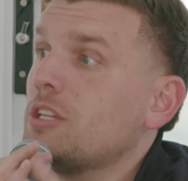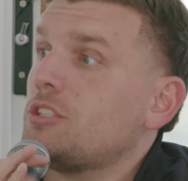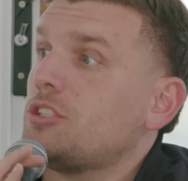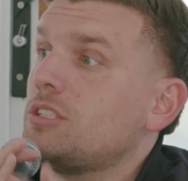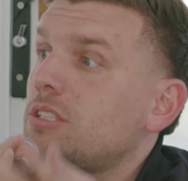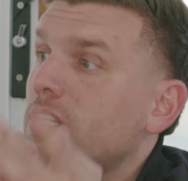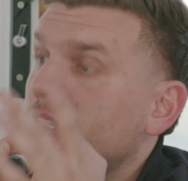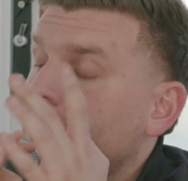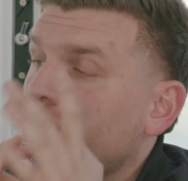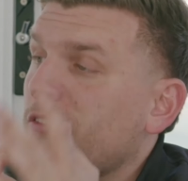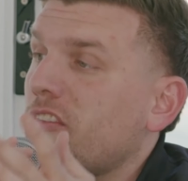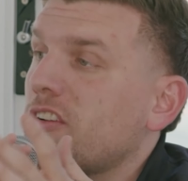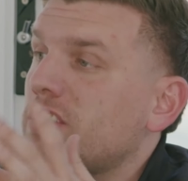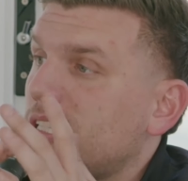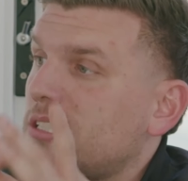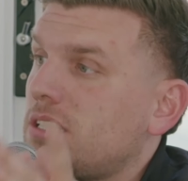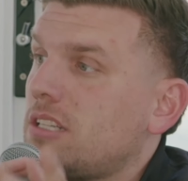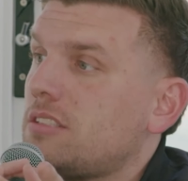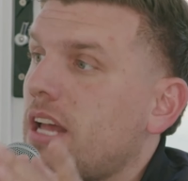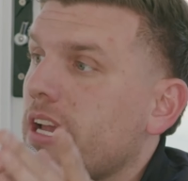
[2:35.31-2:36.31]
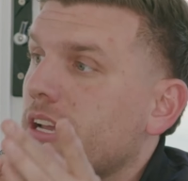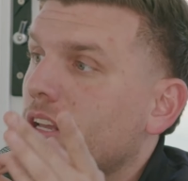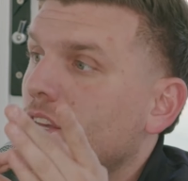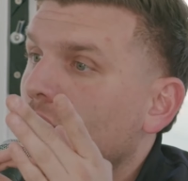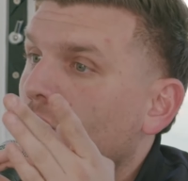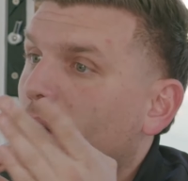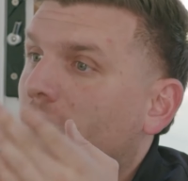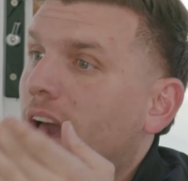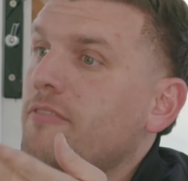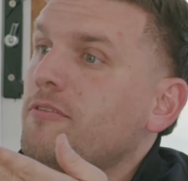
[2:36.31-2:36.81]
It's just the difference is, is like,
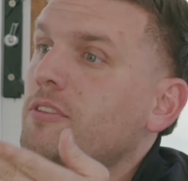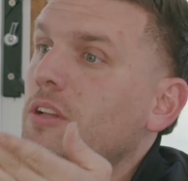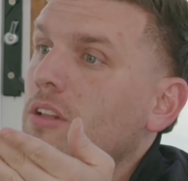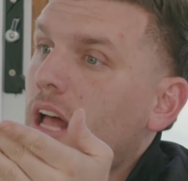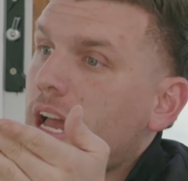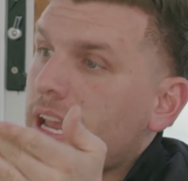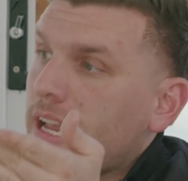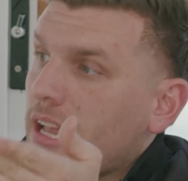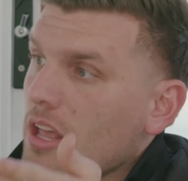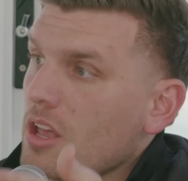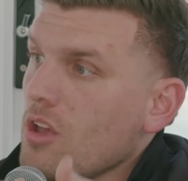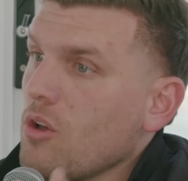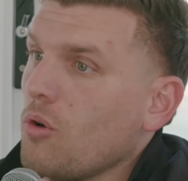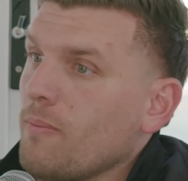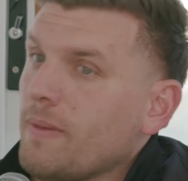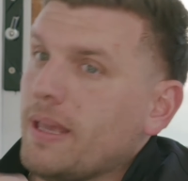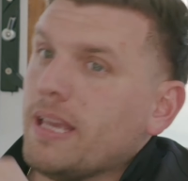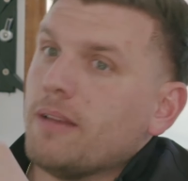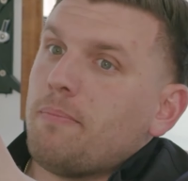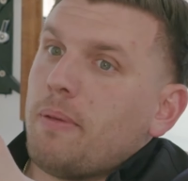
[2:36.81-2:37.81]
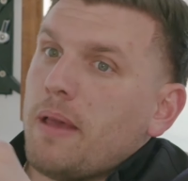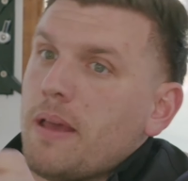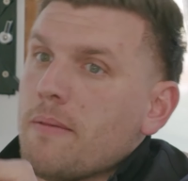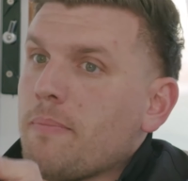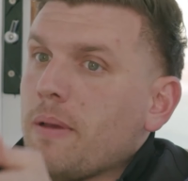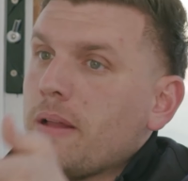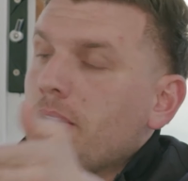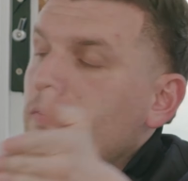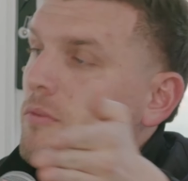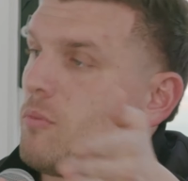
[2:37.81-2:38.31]
you have to, like, me and
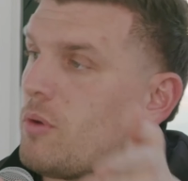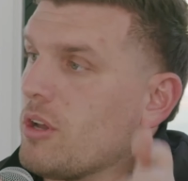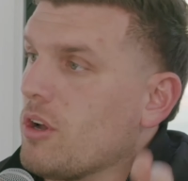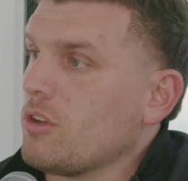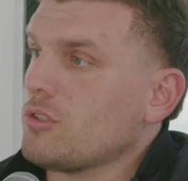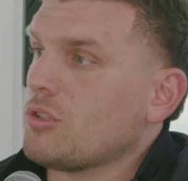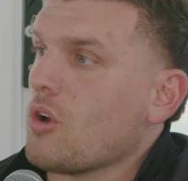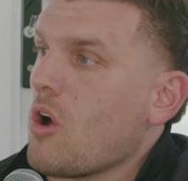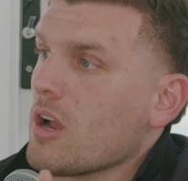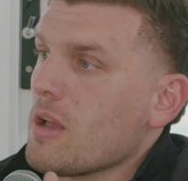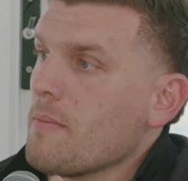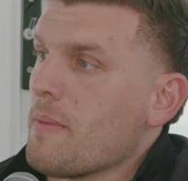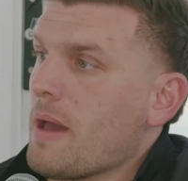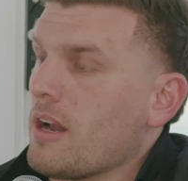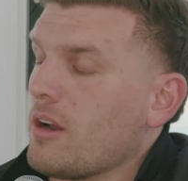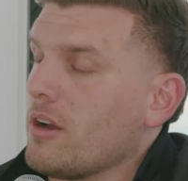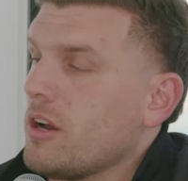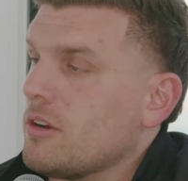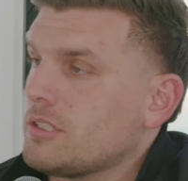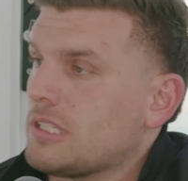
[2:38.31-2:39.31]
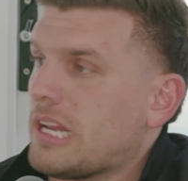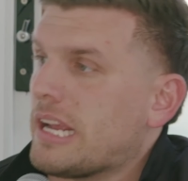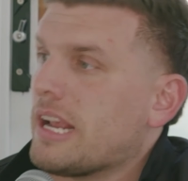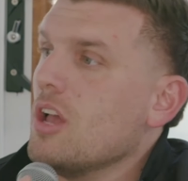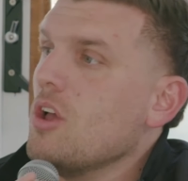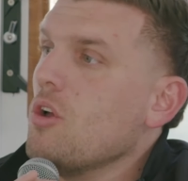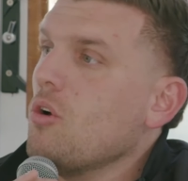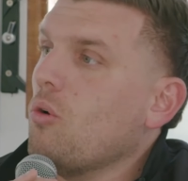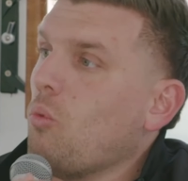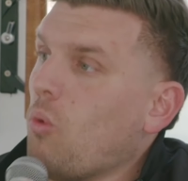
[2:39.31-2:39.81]
Pimp and we all talk about it here. It's like,
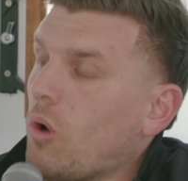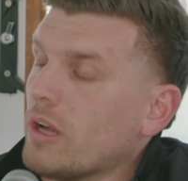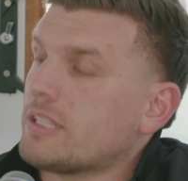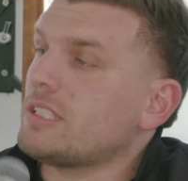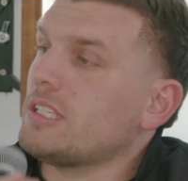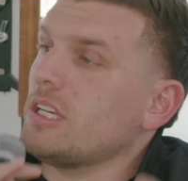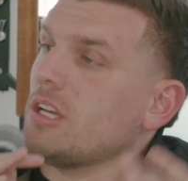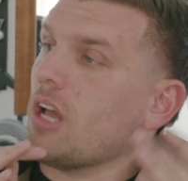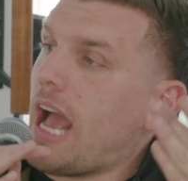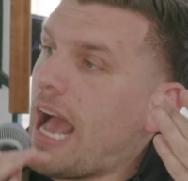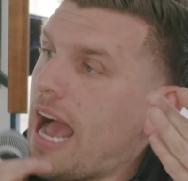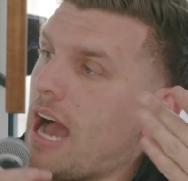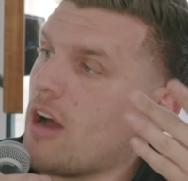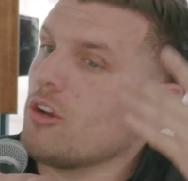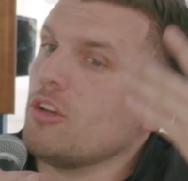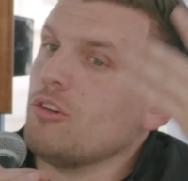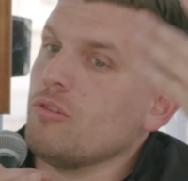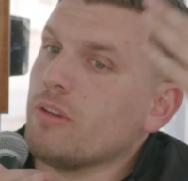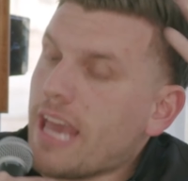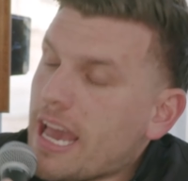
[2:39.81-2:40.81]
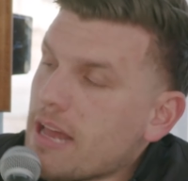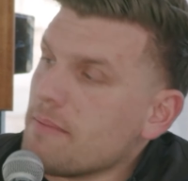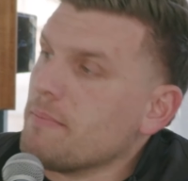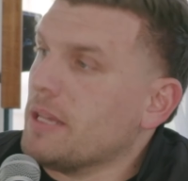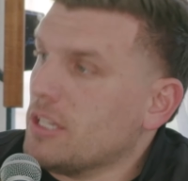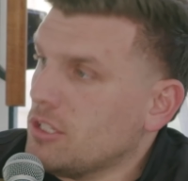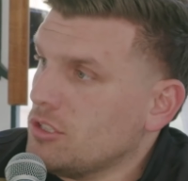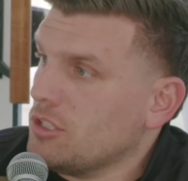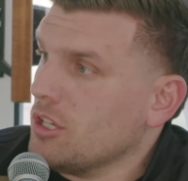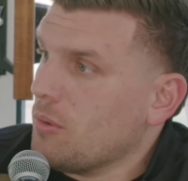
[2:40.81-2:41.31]
what's the, how do you get
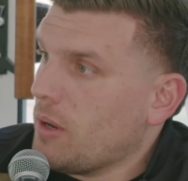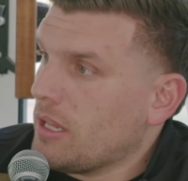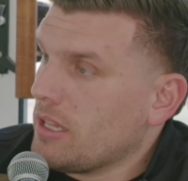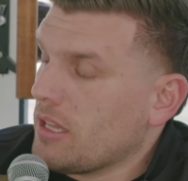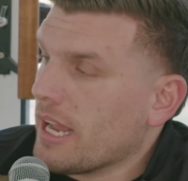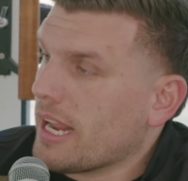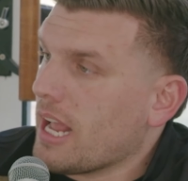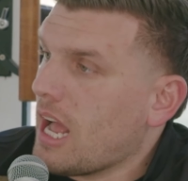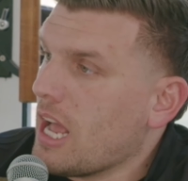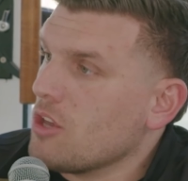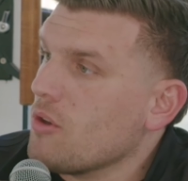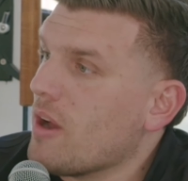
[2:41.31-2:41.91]
me to do it? Like yeah.